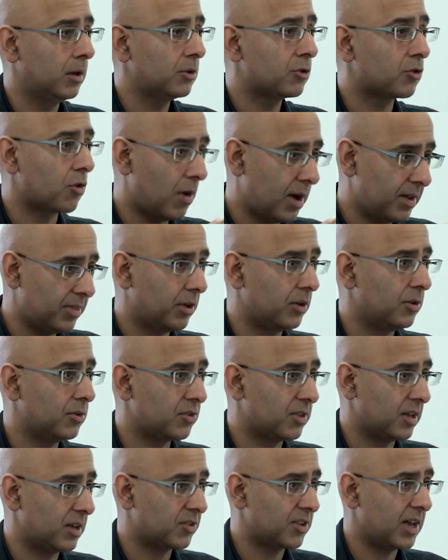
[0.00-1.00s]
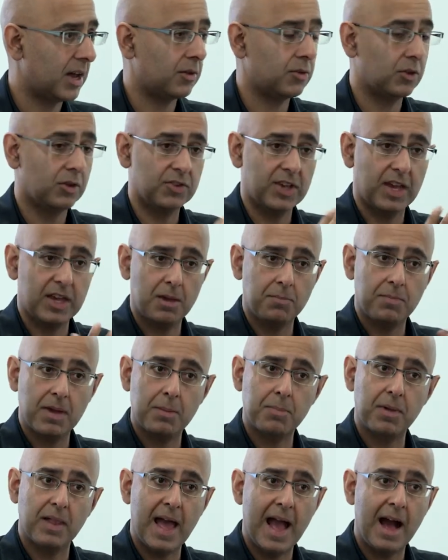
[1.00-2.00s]
tried those things out. You're taking
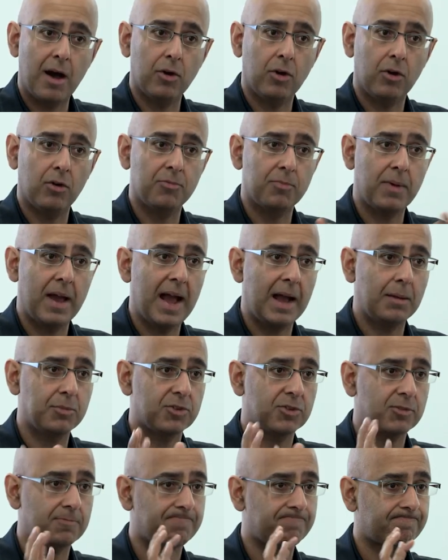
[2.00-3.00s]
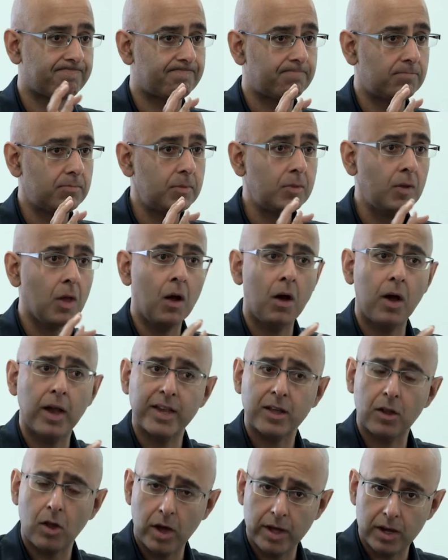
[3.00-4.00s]
people out of perhaps high
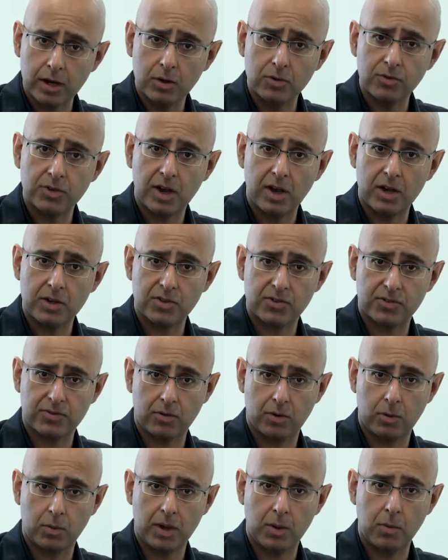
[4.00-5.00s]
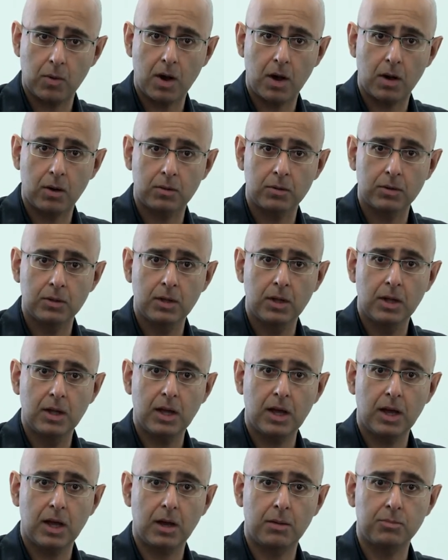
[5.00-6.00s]
client load tasks for a wee while,
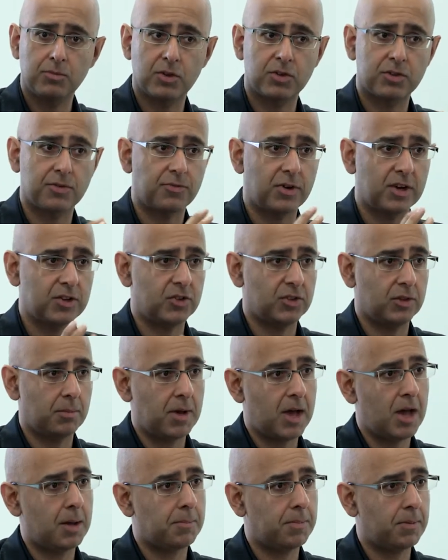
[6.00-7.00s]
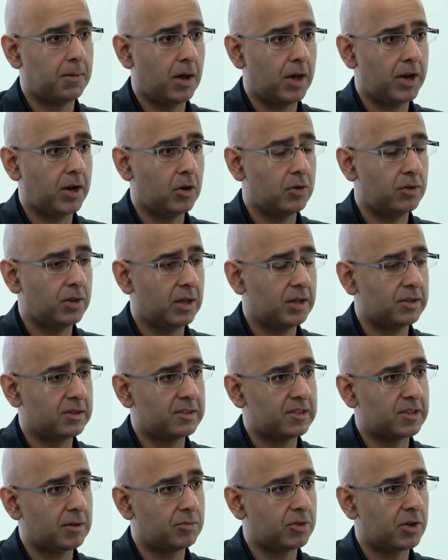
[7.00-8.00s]
just to freshen them up. I know that
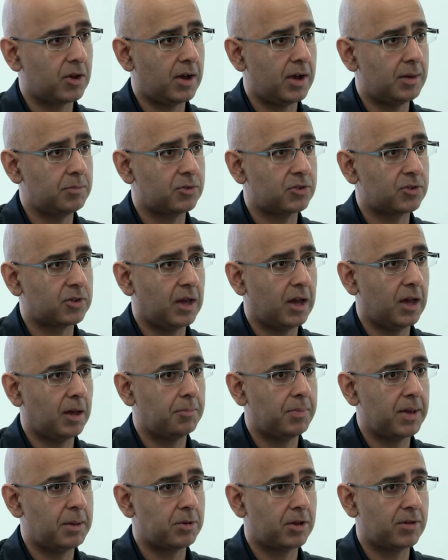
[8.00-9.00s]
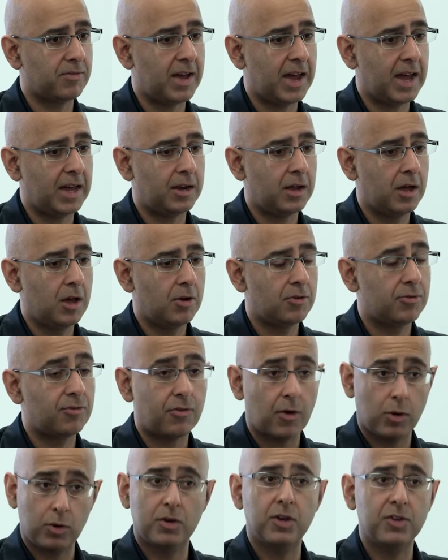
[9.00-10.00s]
sometimes people have had
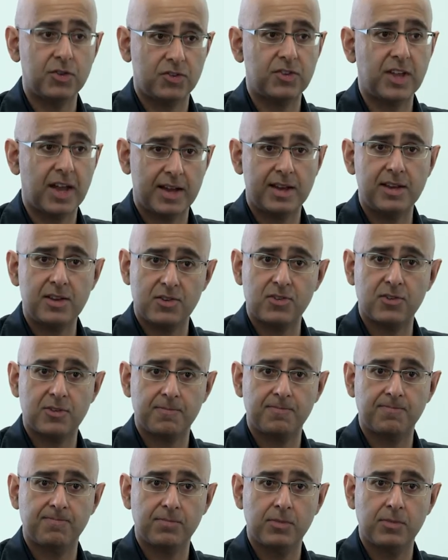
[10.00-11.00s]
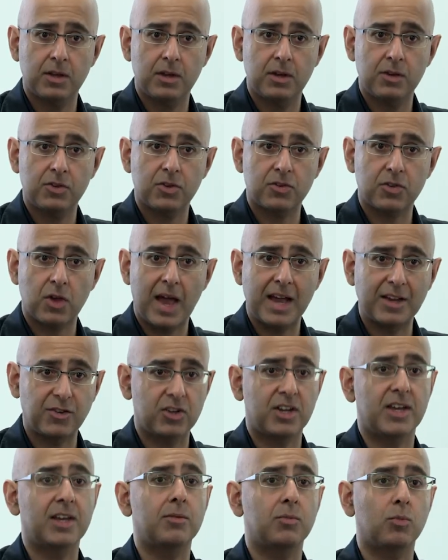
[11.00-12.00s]
focus days. So it's like,
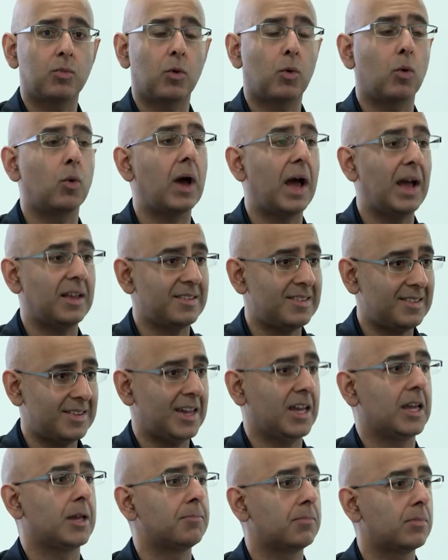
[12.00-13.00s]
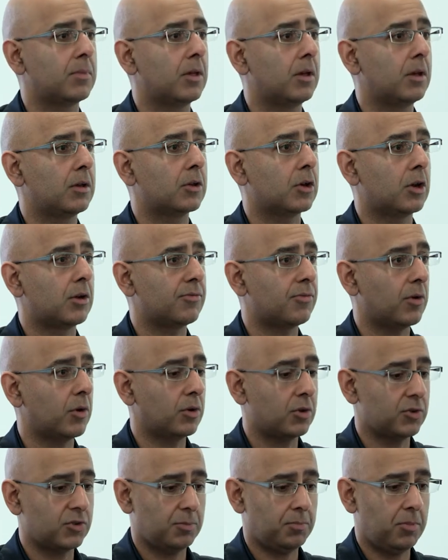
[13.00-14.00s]
actually, we're all as a team going to
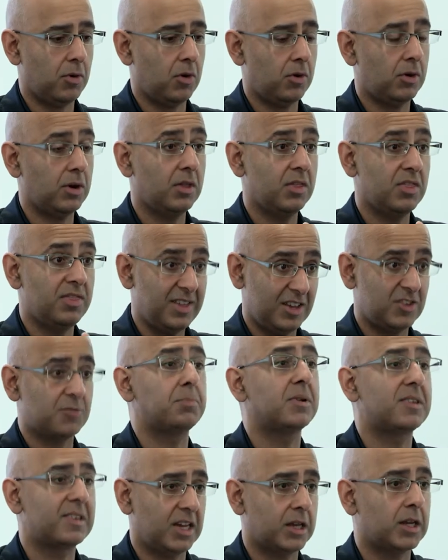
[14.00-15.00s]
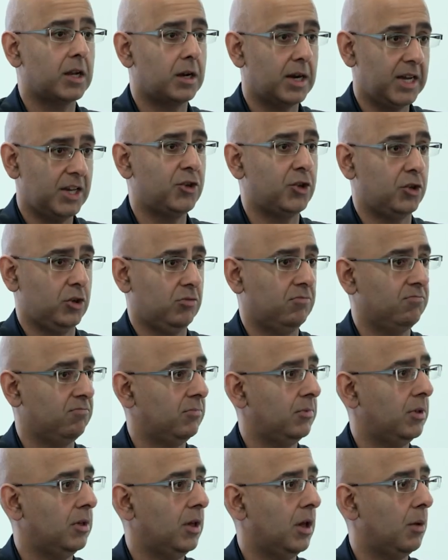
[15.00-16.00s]
focus upon this particular issue.
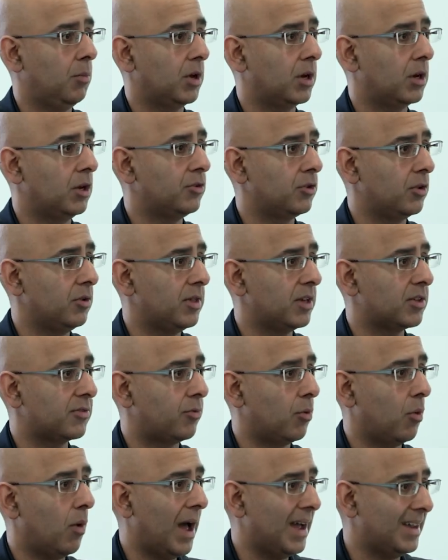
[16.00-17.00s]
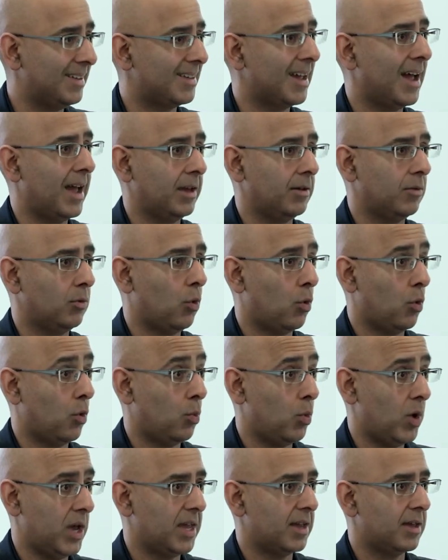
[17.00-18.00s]
And we're going to do this for a day or a
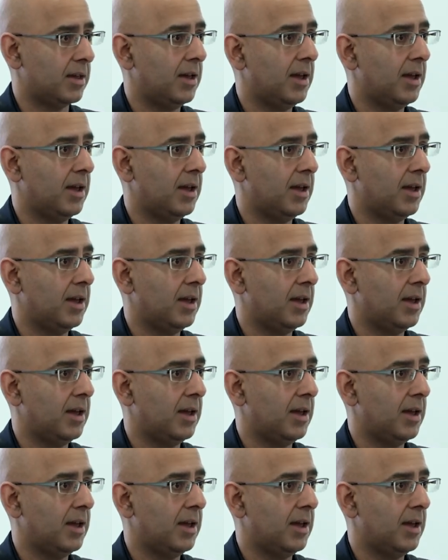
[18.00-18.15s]
week.